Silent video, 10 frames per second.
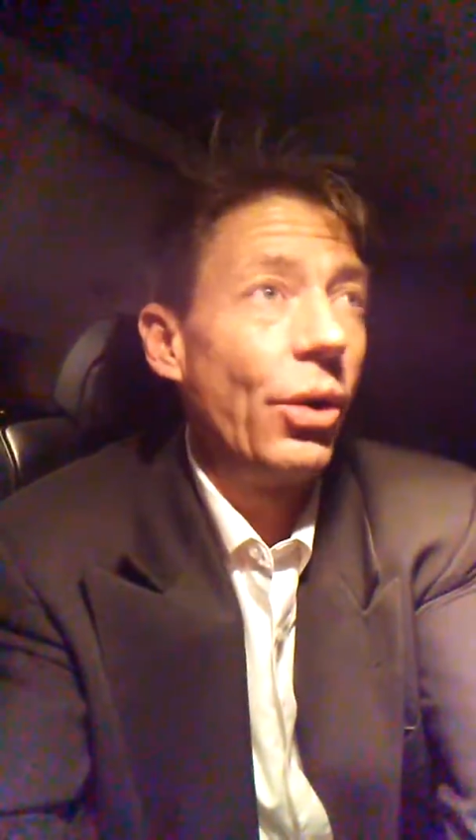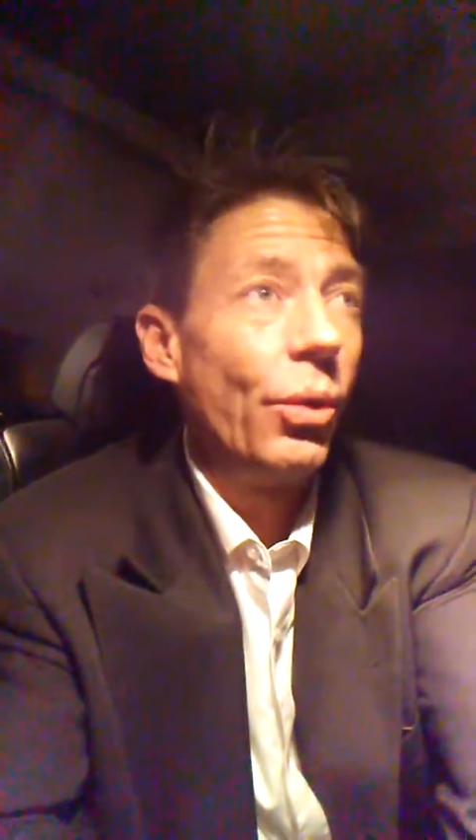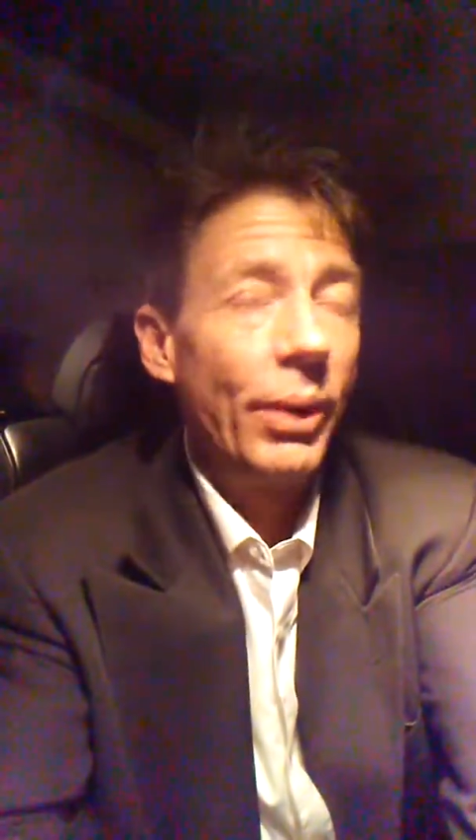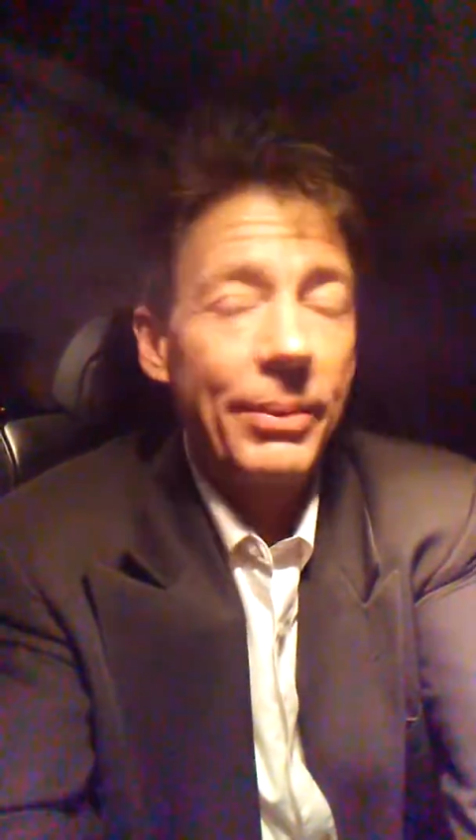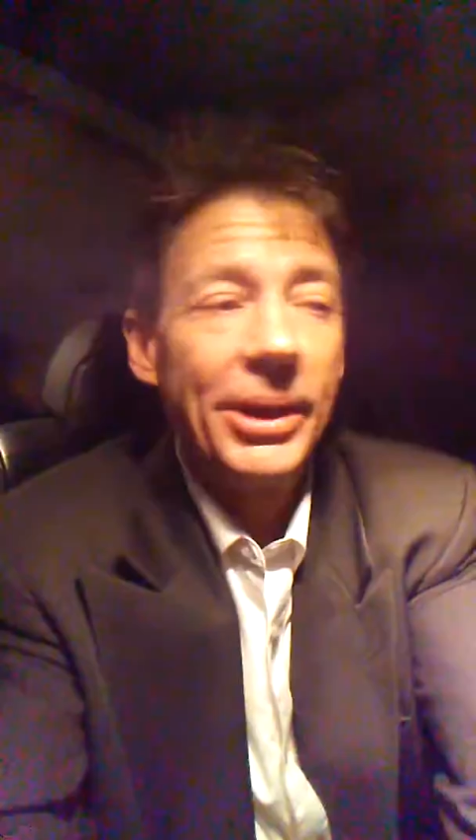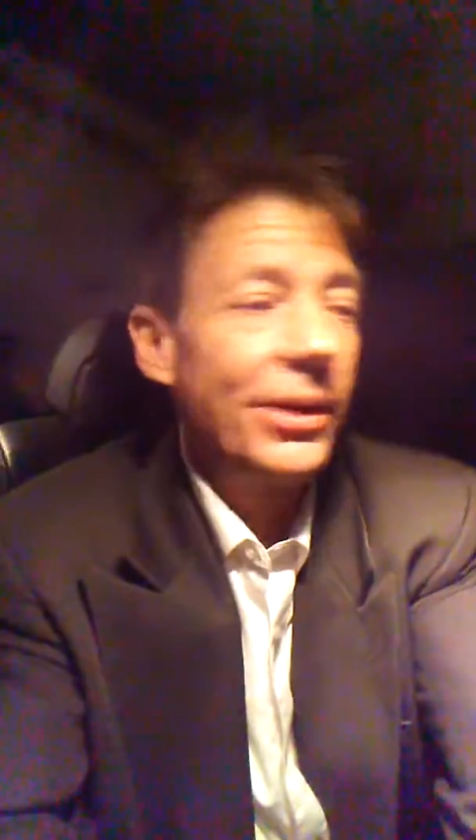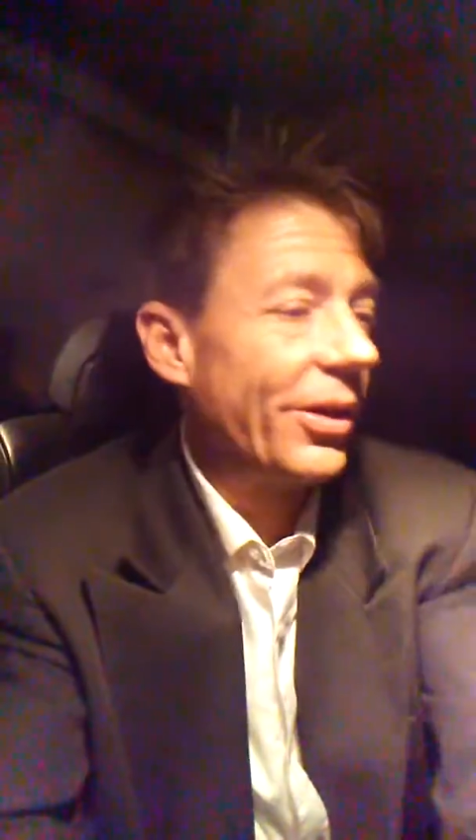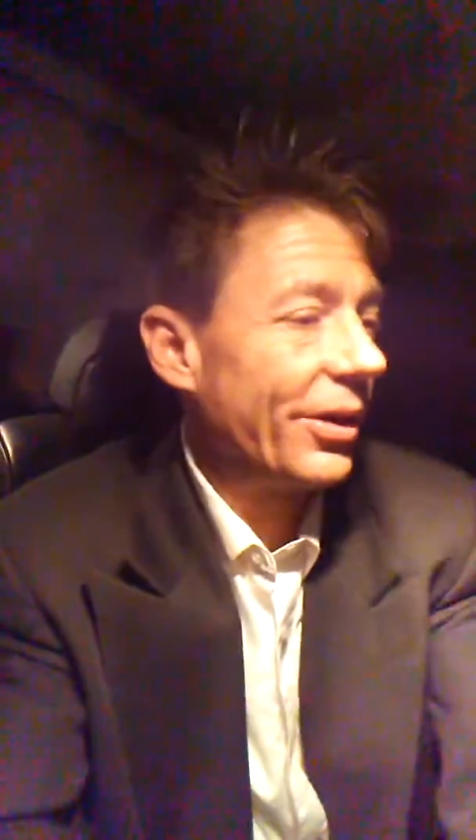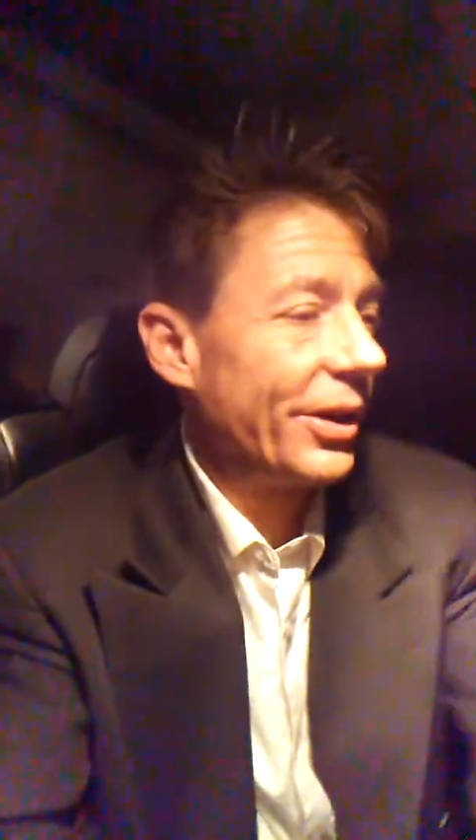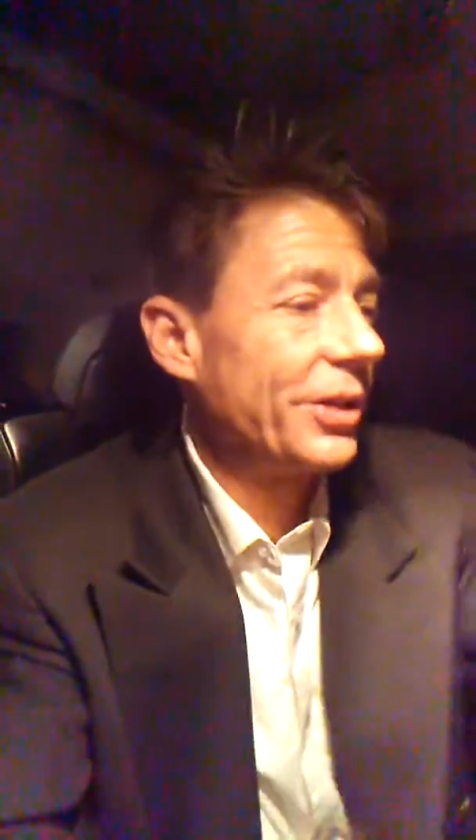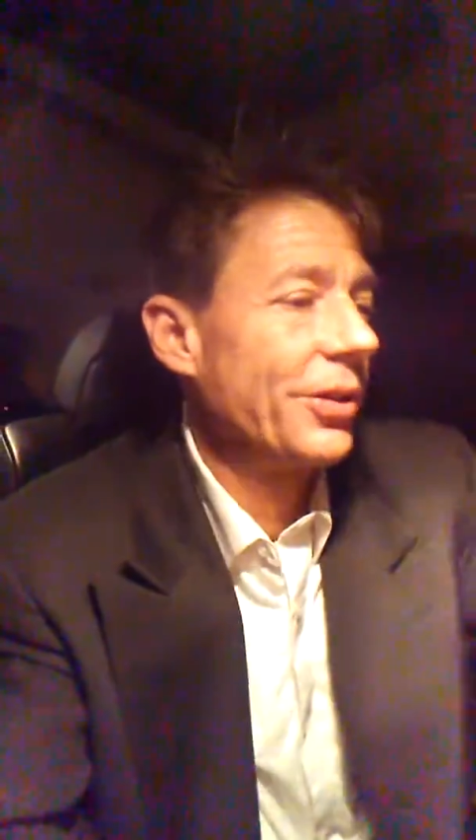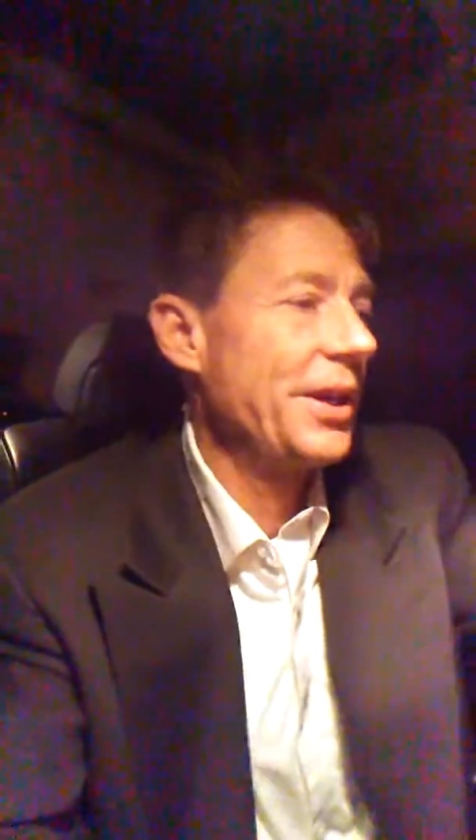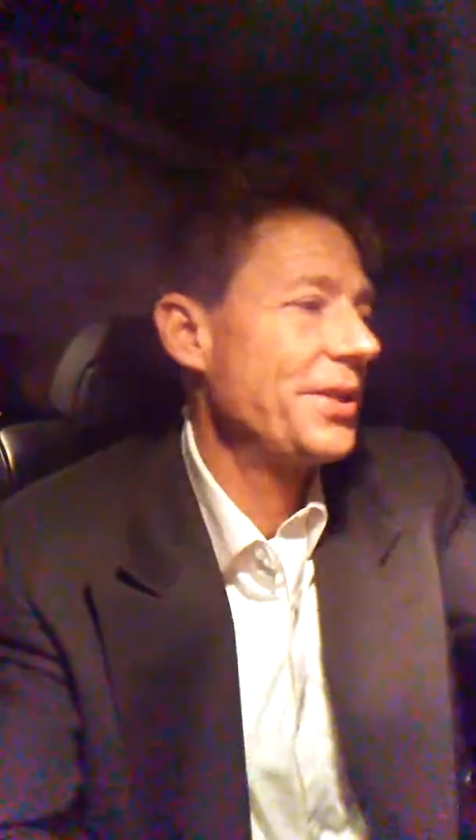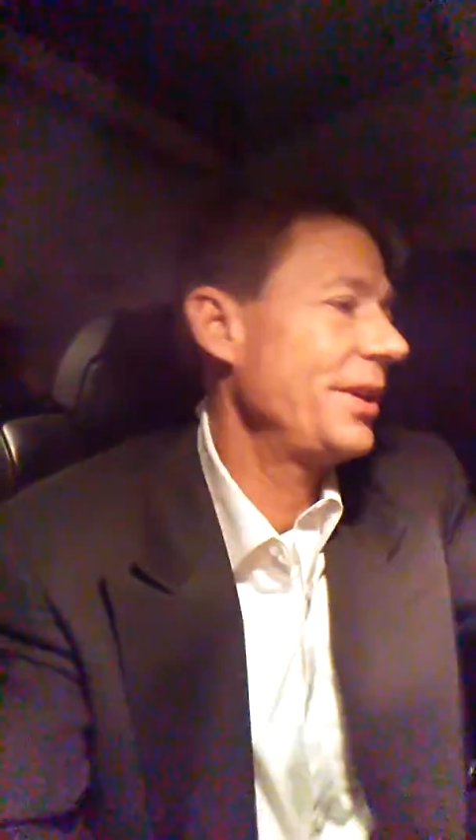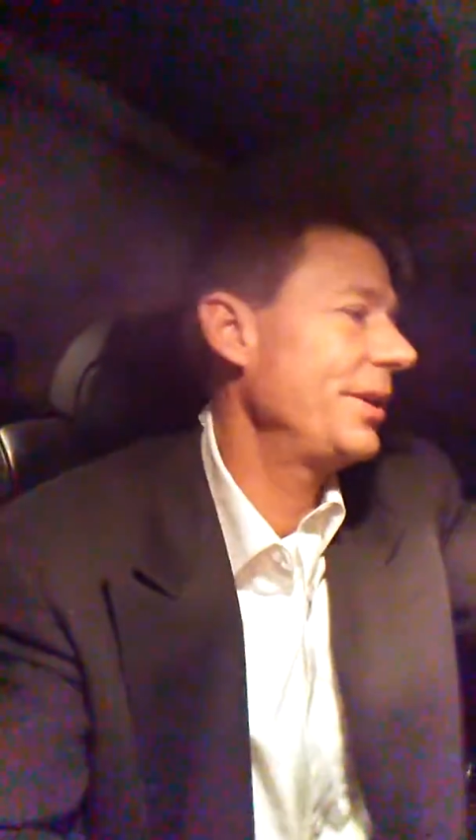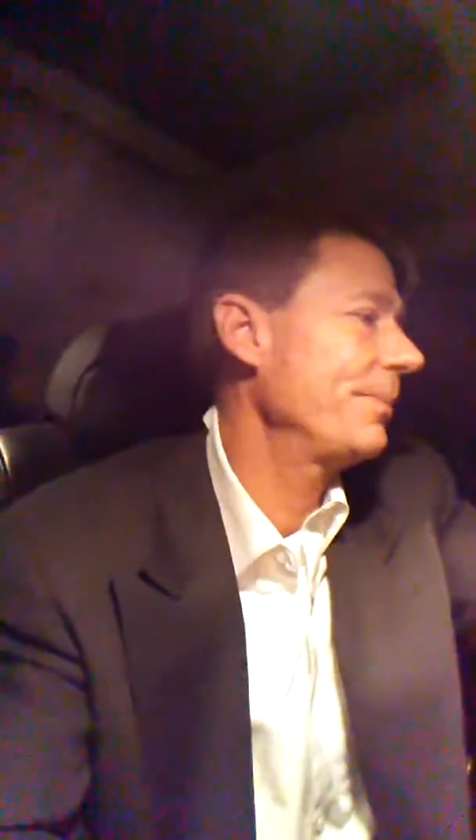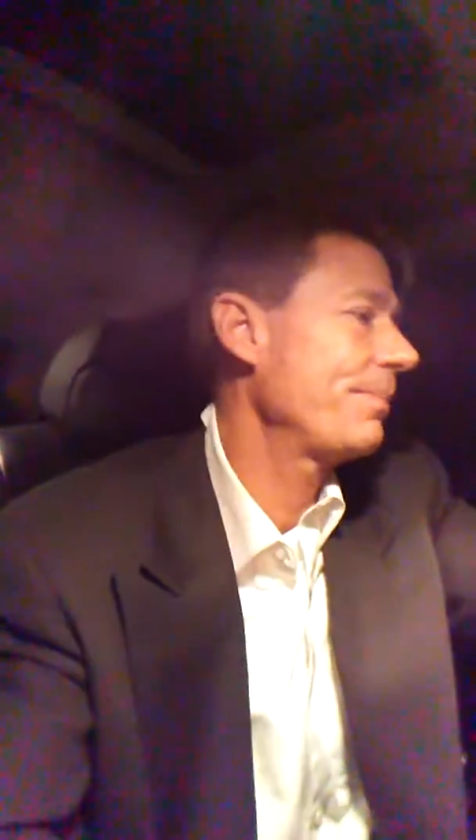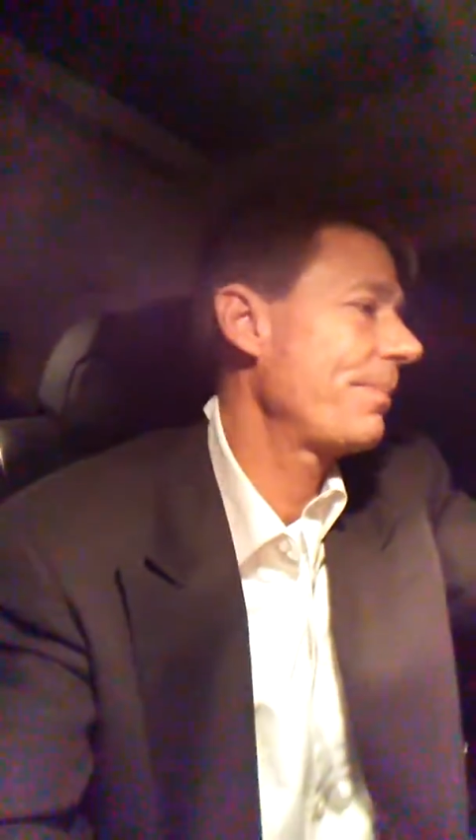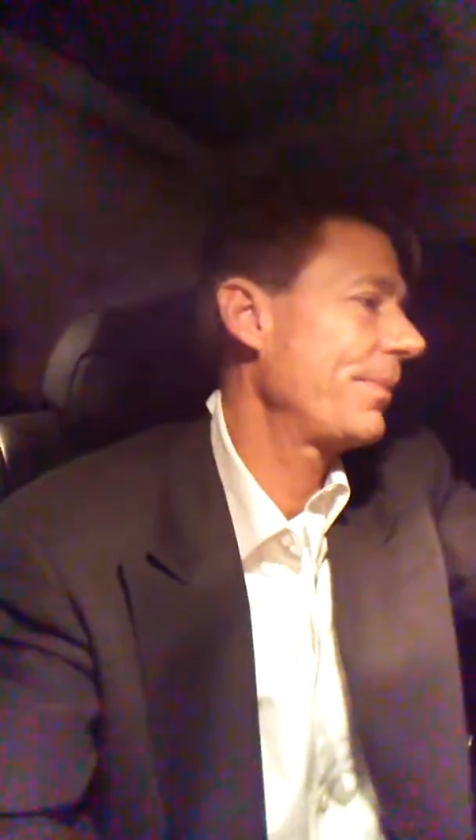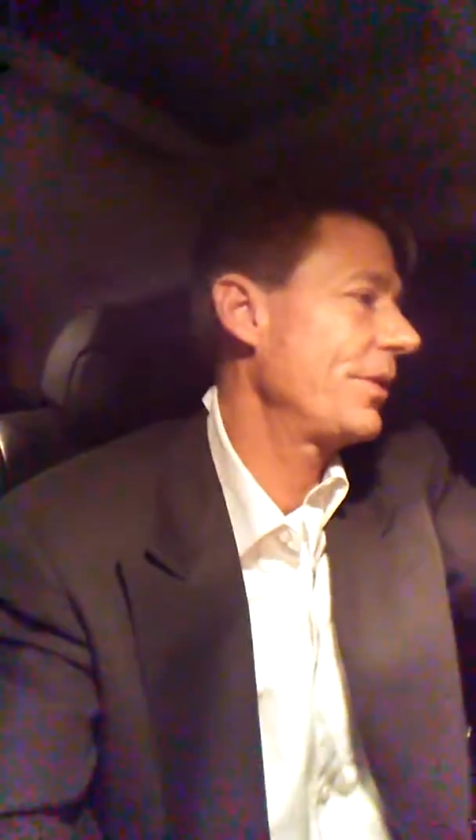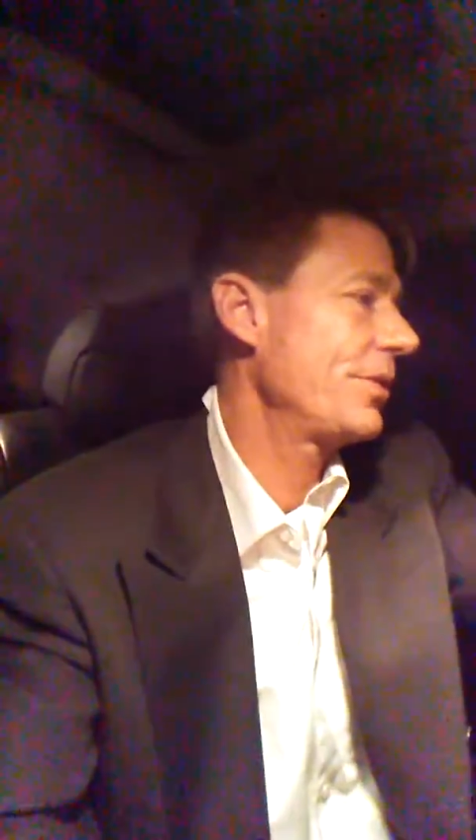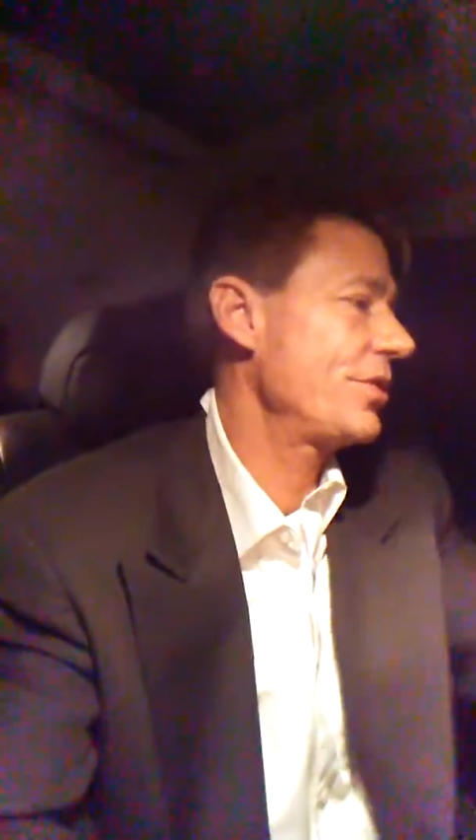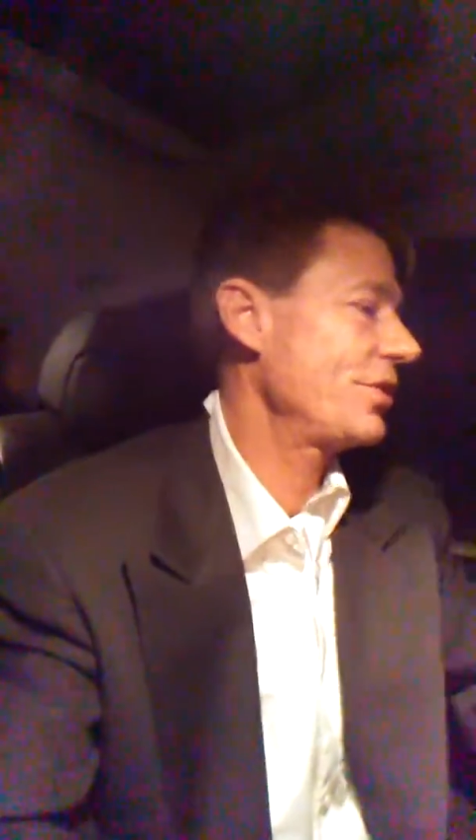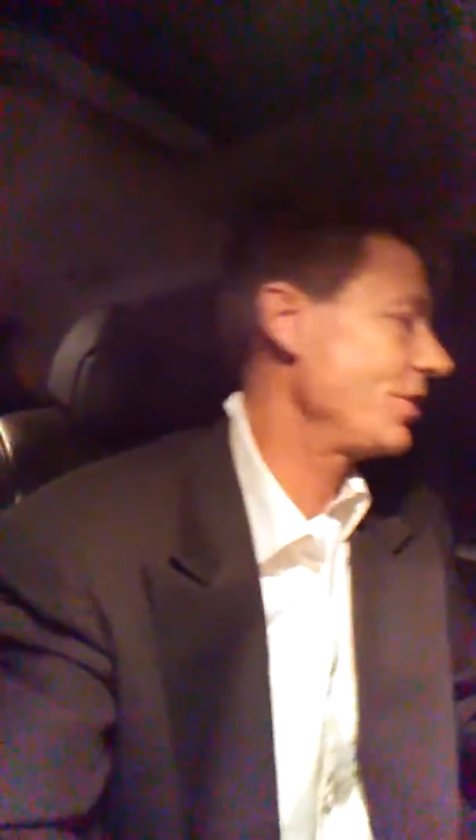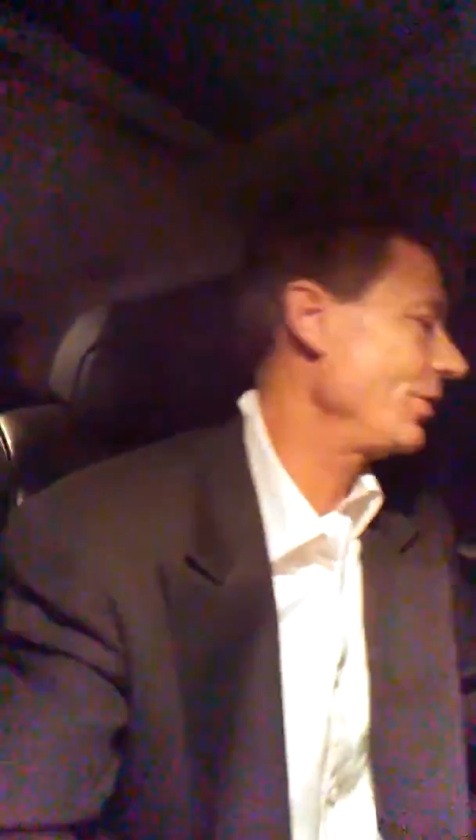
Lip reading: women are crazy. There's just